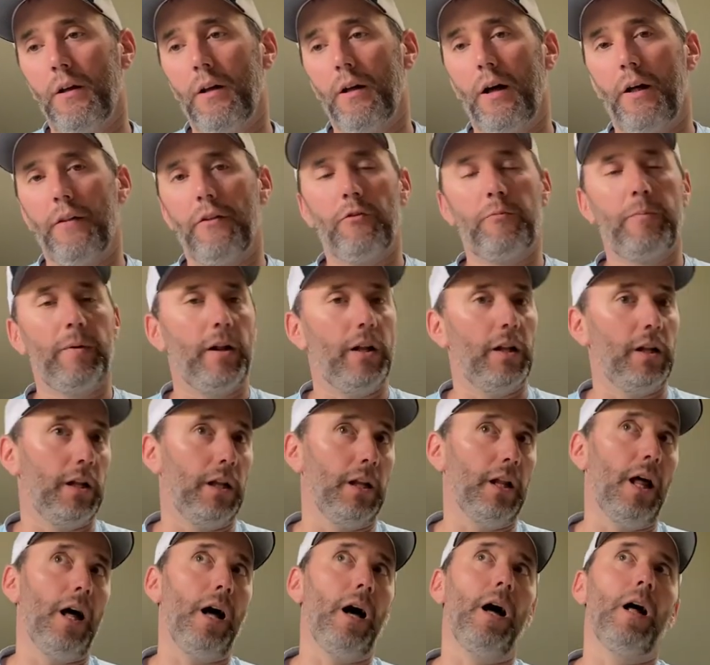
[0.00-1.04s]
There's been a
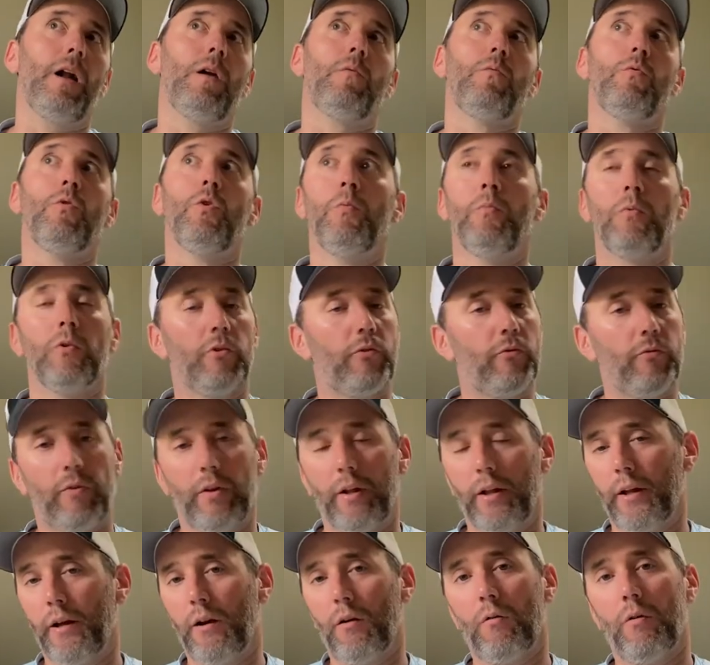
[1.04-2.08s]
lot of rumors
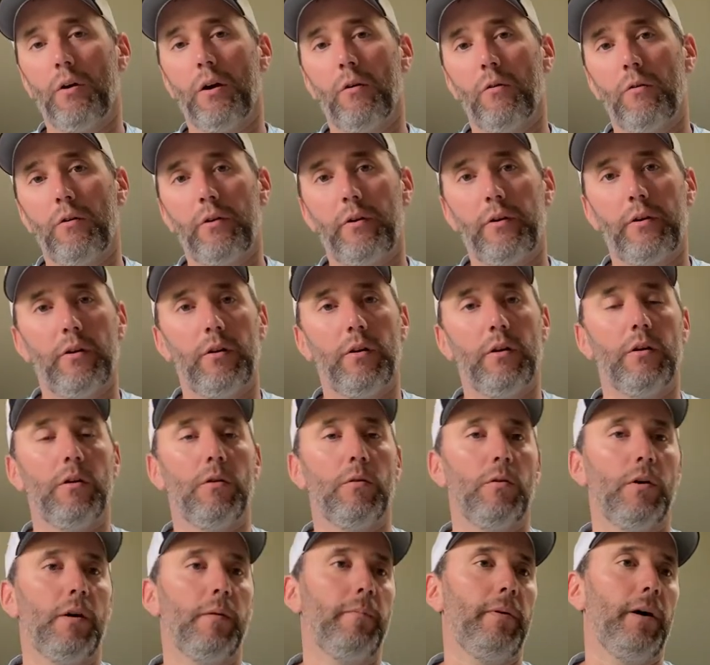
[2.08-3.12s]
flying around, you
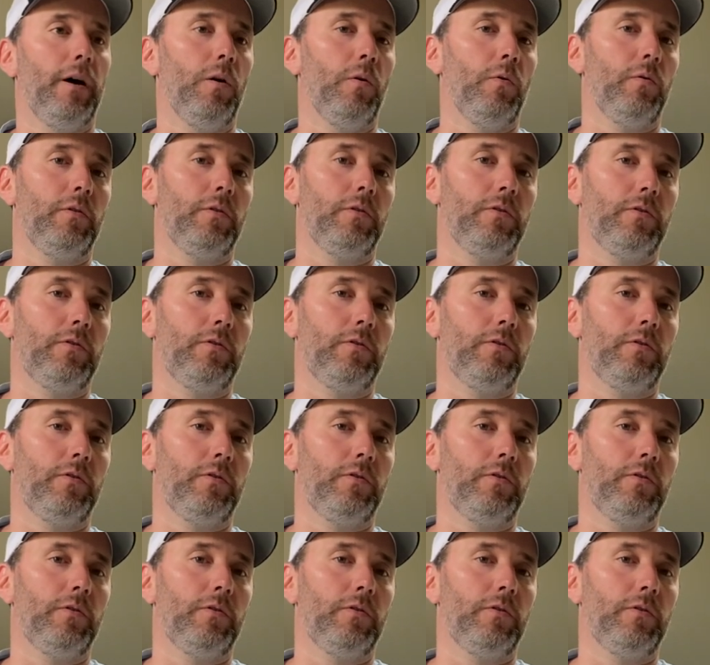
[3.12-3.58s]
know, about